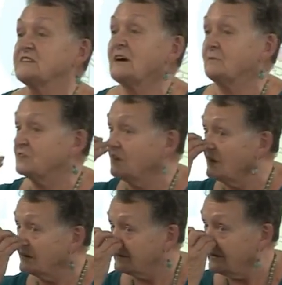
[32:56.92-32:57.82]
that's come to
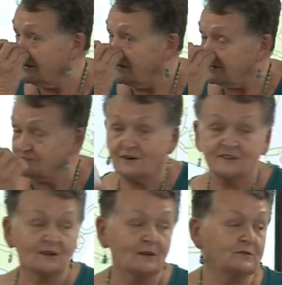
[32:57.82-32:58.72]
light as
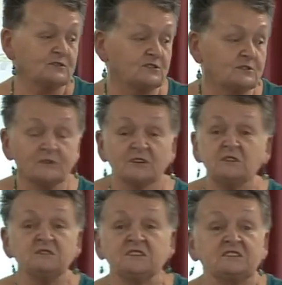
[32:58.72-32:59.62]
far as I'm concerned, but
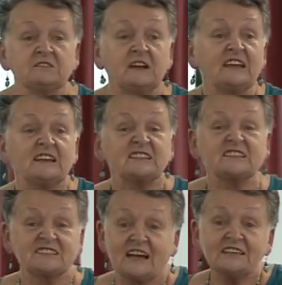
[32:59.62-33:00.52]
I don't think there are any
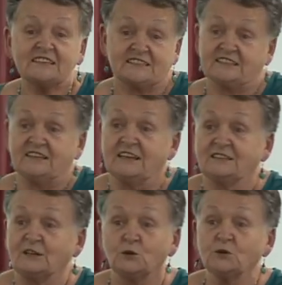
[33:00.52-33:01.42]
studies
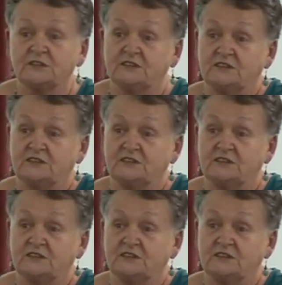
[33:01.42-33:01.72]
that look